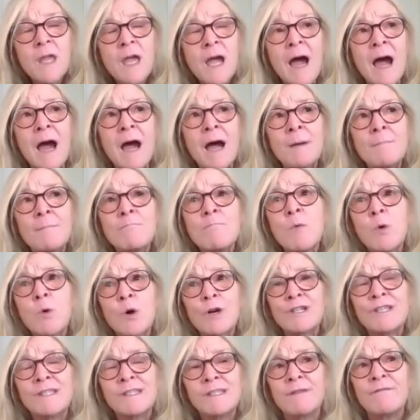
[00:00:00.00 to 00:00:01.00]
uh, more
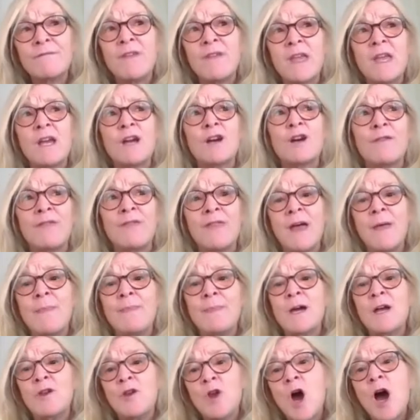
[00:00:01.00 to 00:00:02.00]
severe than
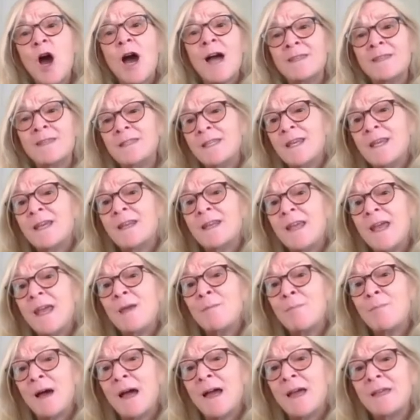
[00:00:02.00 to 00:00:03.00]
the non-DNA
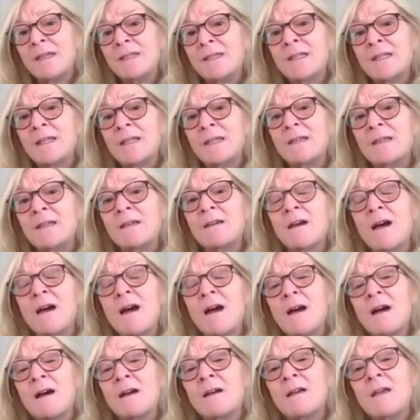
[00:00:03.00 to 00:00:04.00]
binding
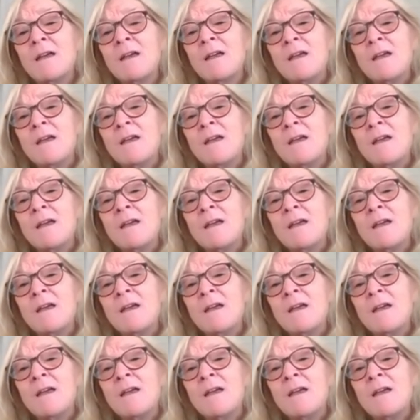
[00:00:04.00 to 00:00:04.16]
uh,